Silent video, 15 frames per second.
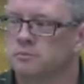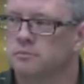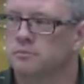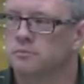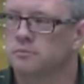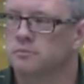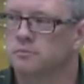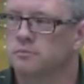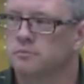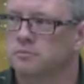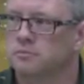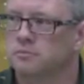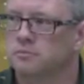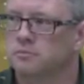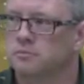
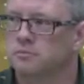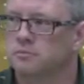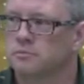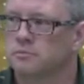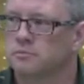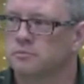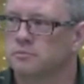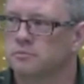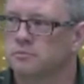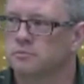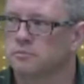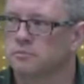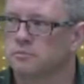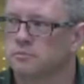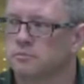
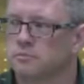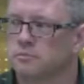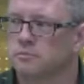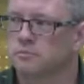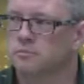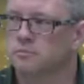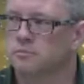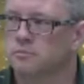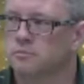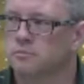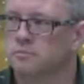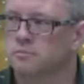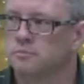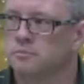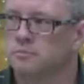
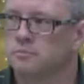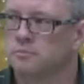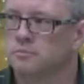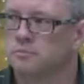The person shown says nothing.